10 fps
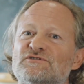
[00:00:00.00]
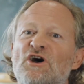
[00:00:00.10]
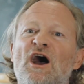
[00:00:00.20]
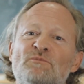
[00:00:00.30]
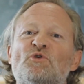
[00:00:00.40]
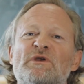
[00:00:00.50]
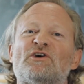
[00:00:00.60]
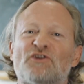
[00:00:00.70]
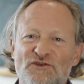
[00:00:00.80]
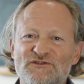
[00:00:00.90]
time will be
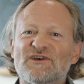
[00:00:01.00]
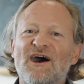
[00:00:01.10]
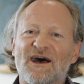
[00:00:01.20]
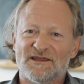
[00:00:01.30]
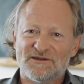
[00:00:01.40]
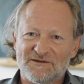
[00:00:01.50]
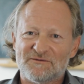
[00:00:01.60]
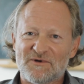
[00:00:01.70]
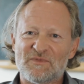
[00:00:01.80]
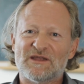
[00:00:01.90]
on our side.
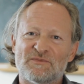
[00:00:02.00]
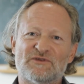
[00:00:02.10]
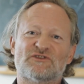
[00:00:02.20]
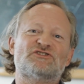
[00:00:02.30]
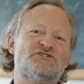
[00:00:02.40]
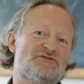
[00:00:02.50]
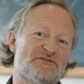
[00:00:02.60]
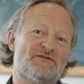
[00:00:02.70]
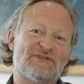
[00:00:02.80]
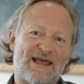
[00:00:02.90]
We'll be in a position to
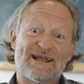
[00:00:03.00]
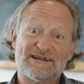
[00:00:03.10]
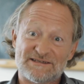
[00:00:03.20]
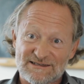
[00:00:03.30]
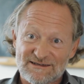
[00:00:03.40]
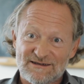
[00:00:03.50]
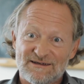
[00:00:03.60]
reflect